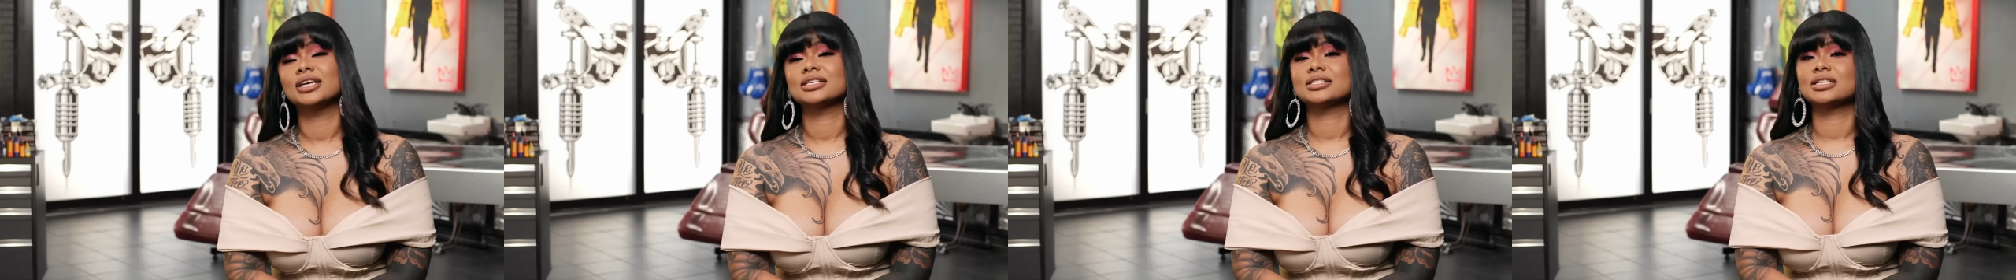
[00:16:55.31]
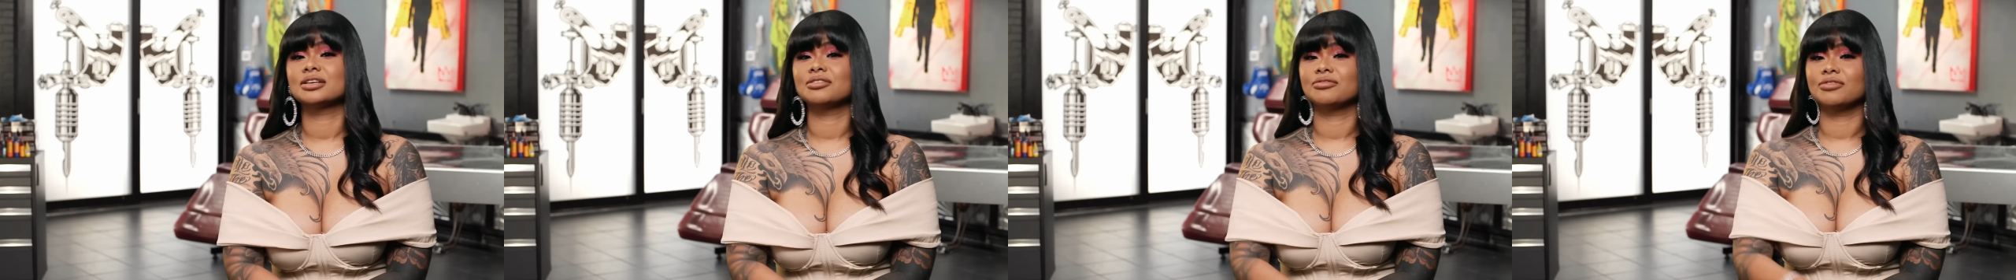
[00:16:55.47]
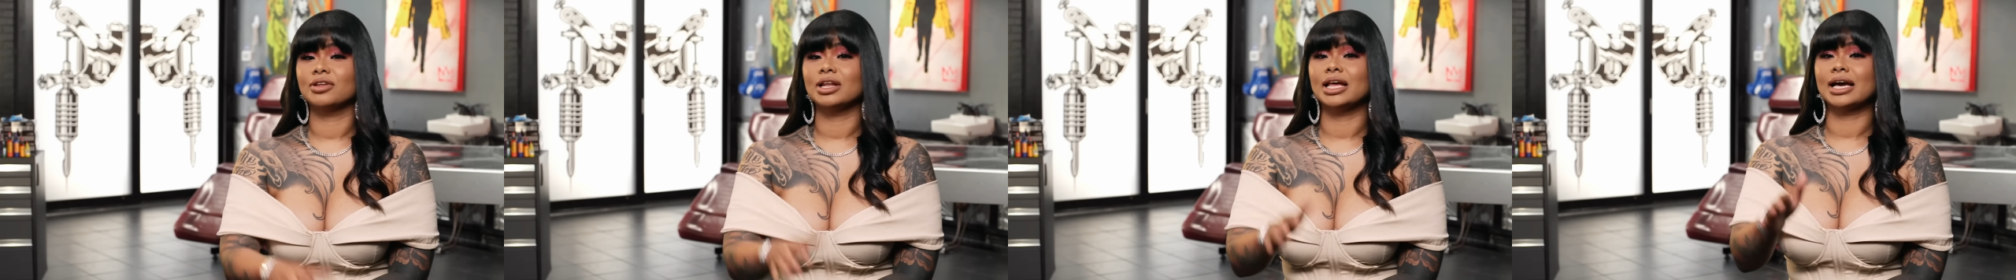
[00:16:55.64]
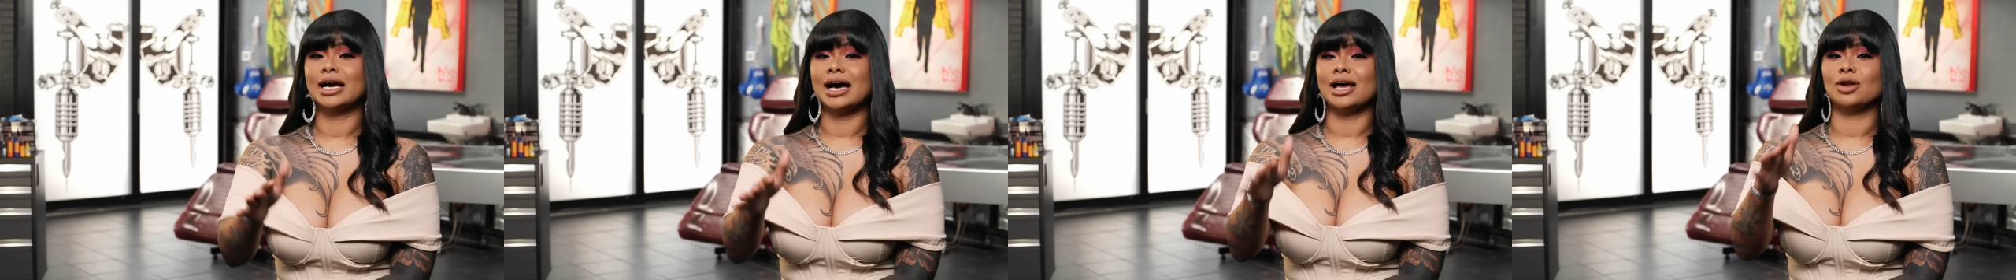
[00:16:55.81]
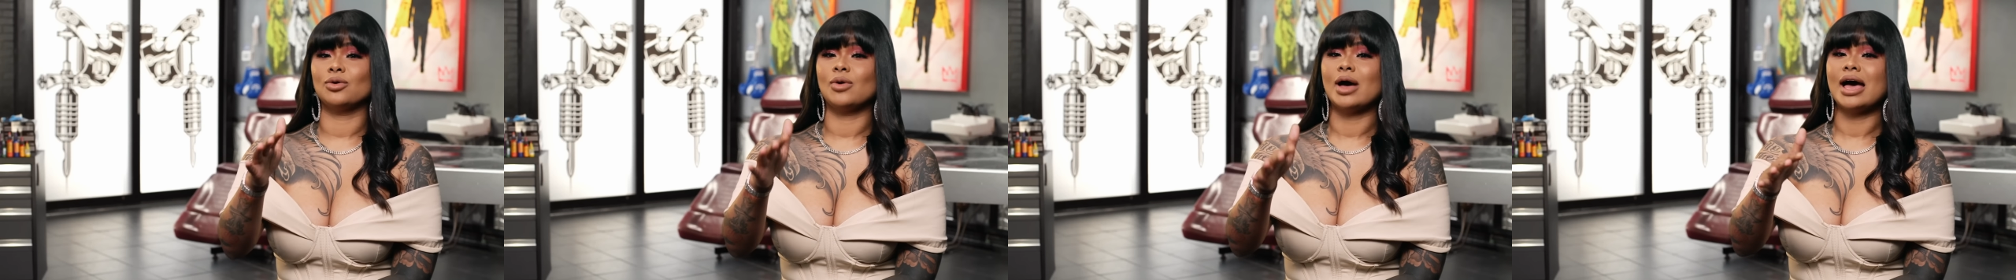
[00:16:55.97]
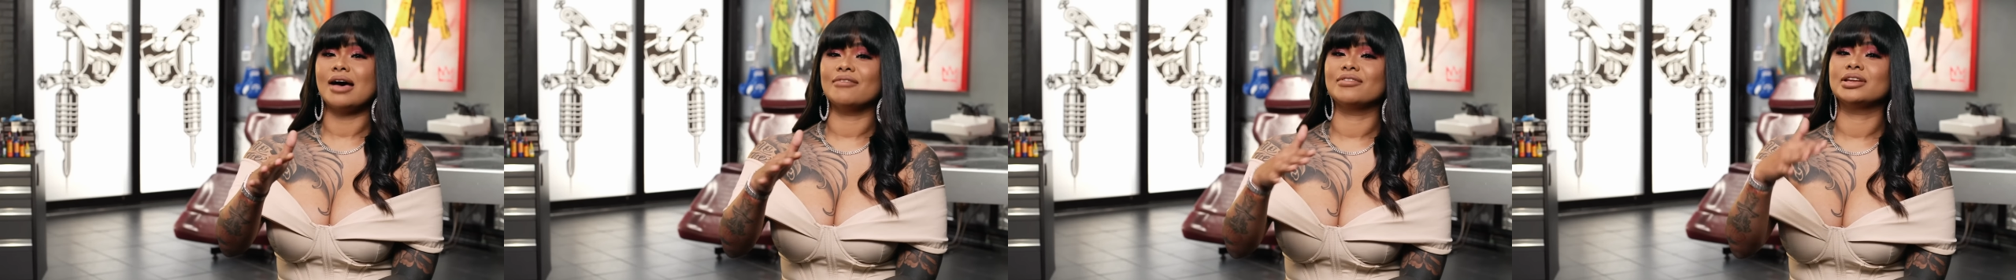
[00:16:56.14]
honestly feel like I
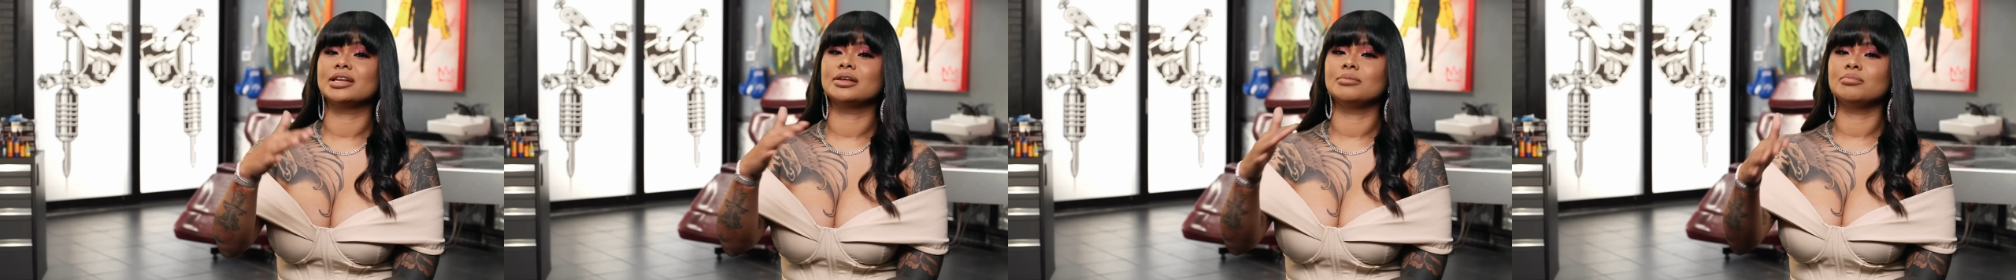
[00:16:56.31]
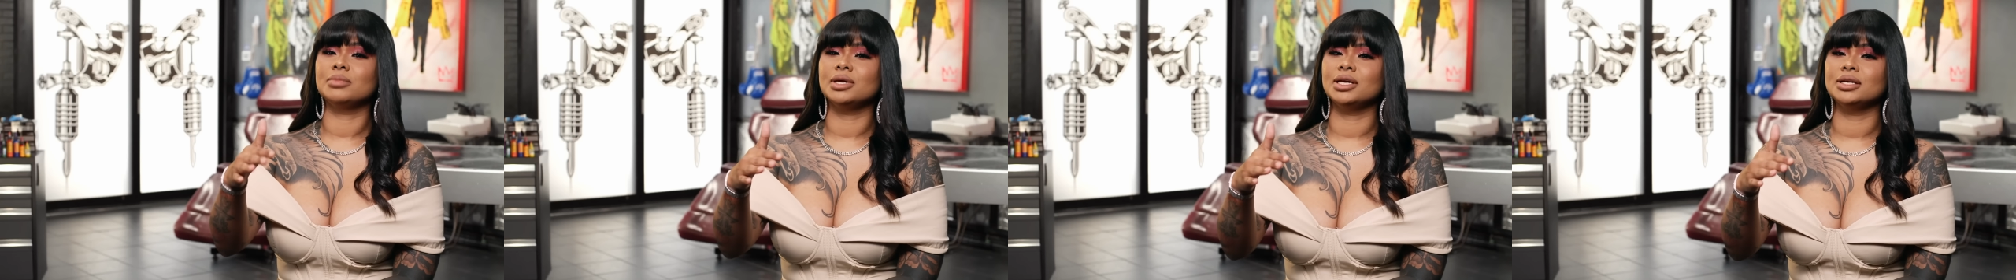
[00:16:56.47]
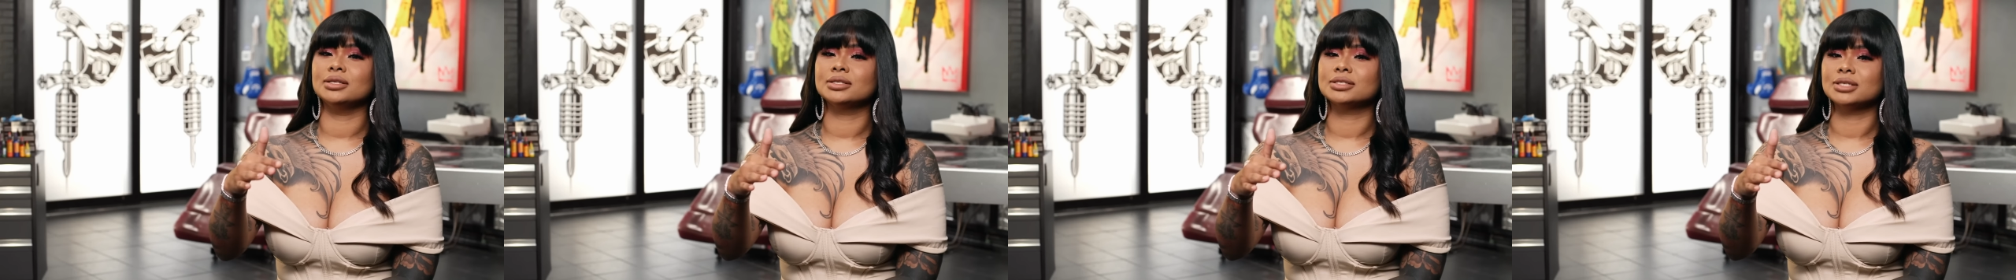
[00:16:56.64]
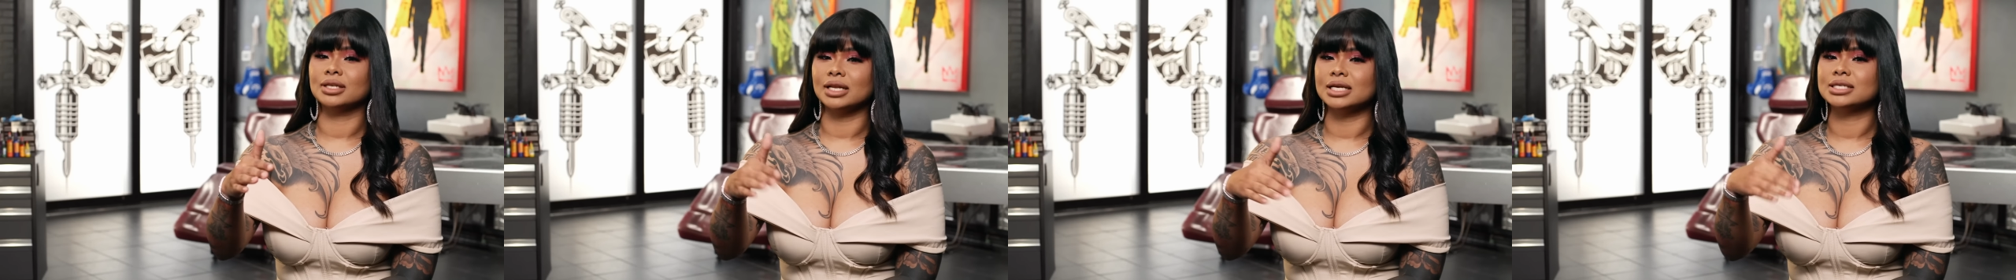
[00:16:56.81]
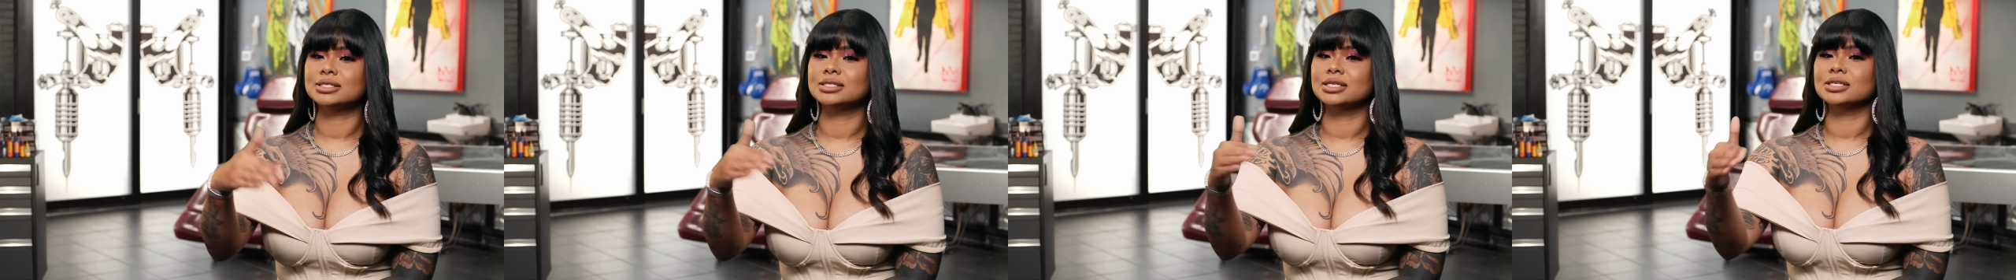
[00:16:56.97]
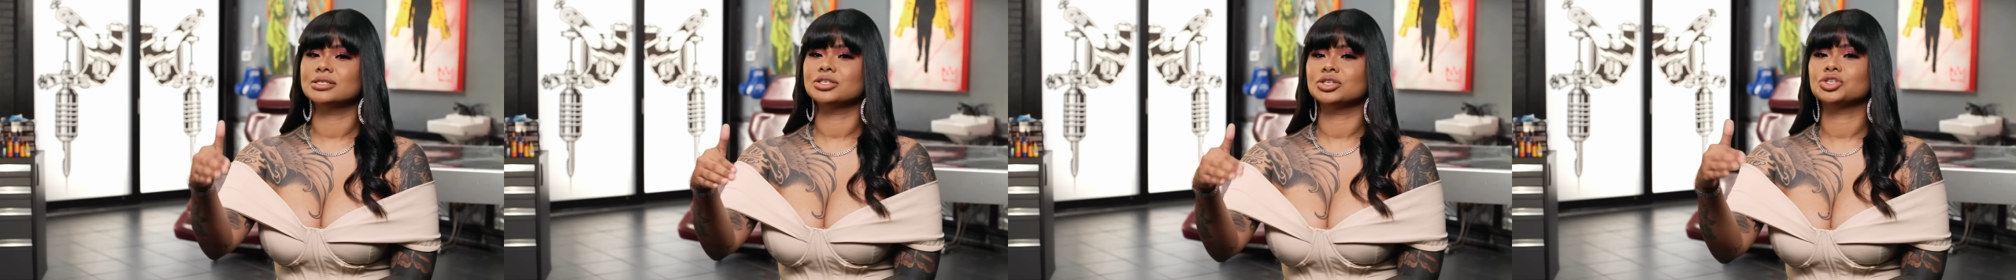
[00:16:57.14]
don't have it in me to let
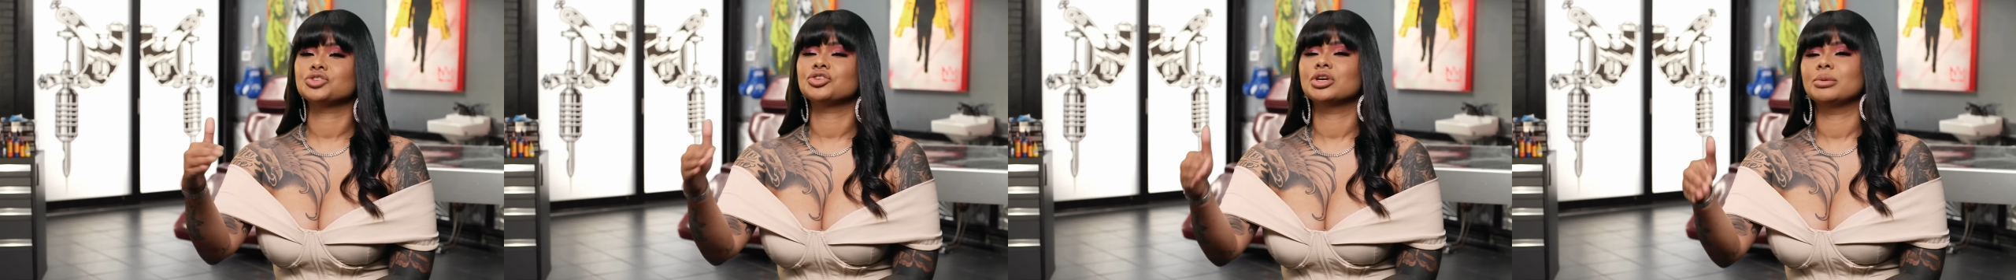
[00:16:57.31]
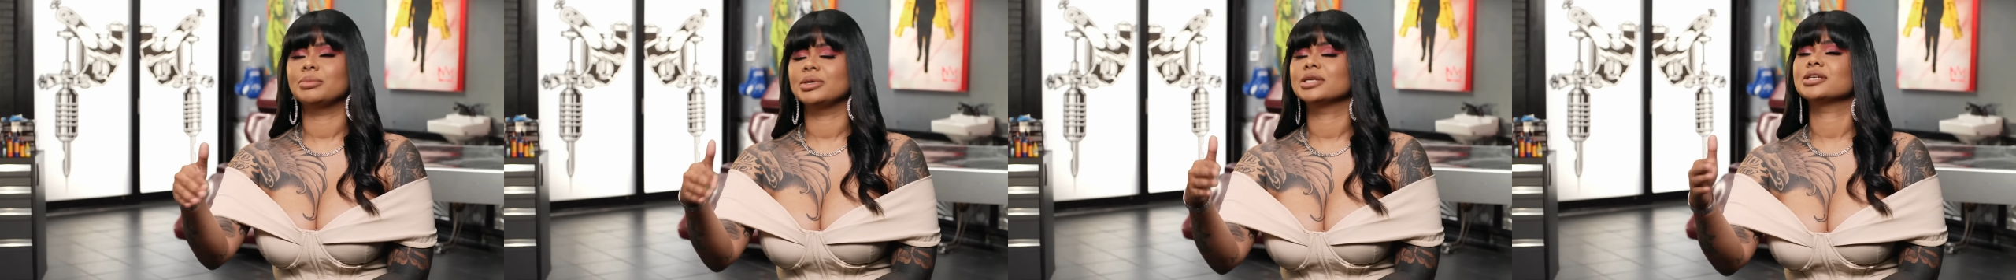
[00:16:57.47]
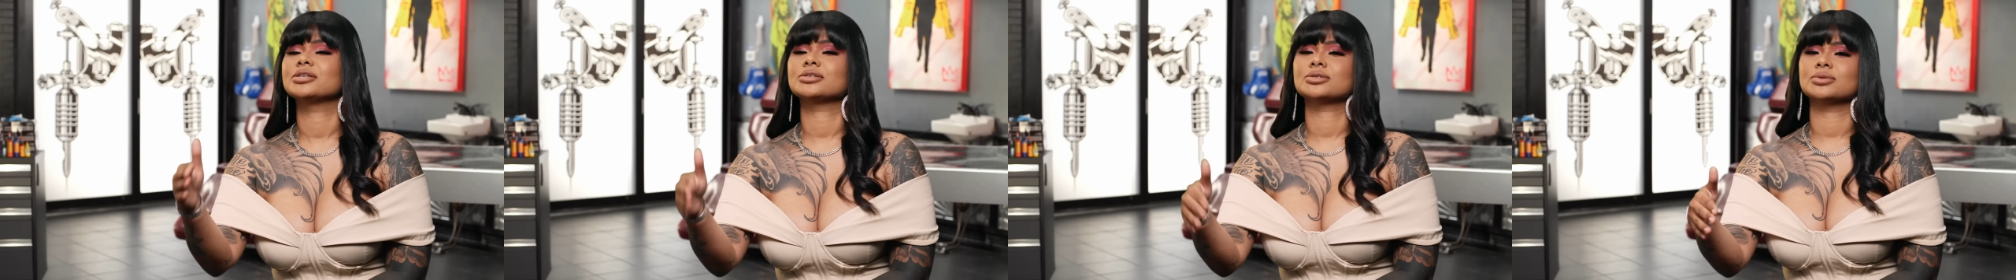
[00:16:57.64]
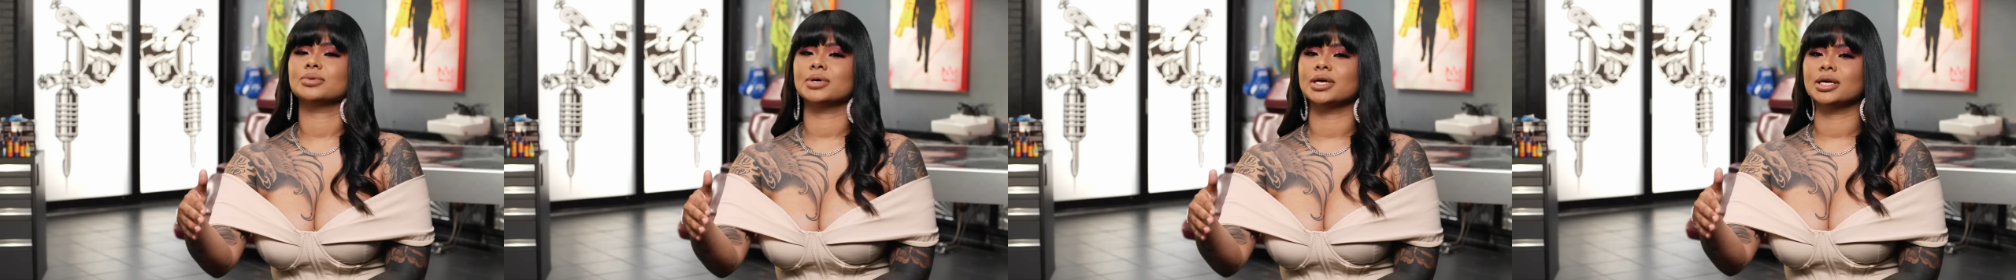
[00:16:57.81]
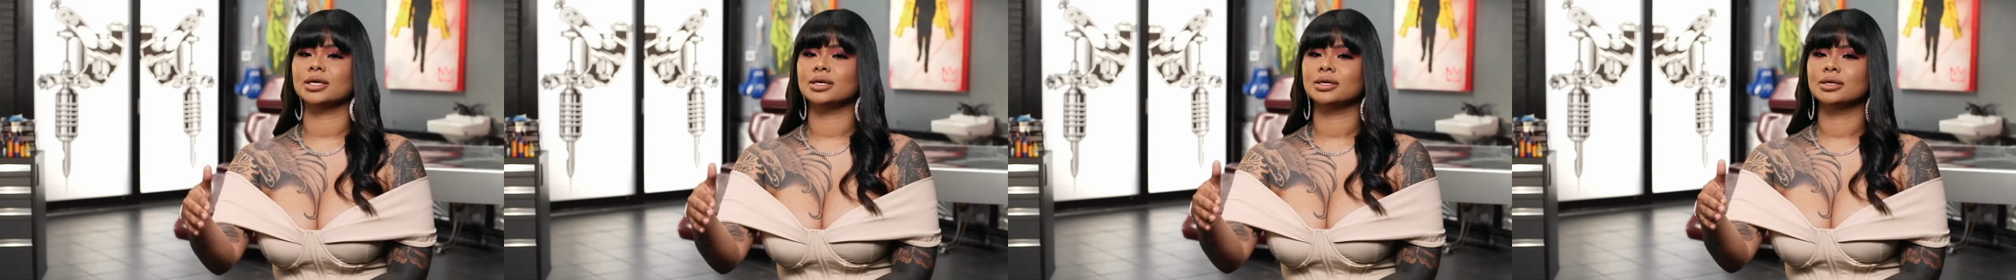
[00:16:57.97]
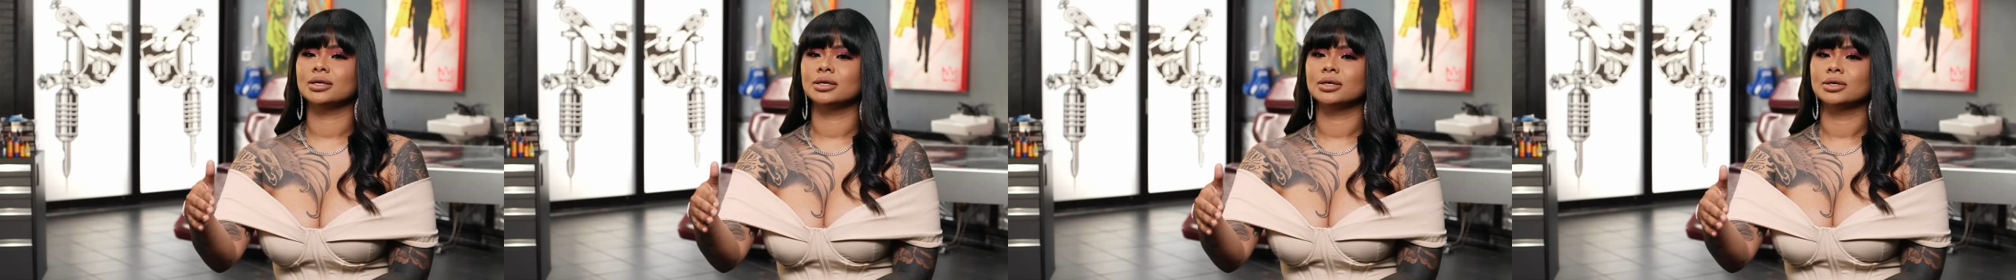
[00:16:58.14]
Ceaser treat me this
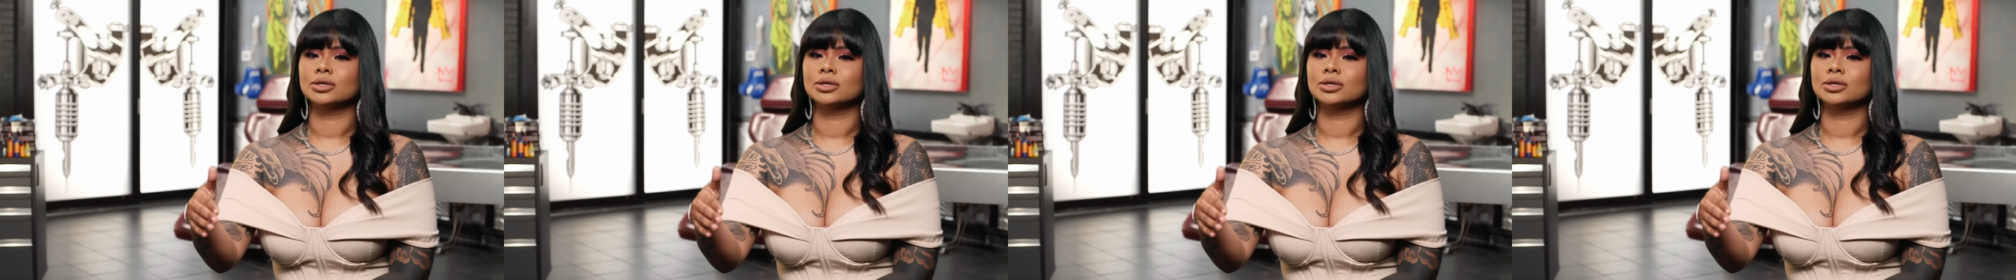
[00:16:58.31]
way.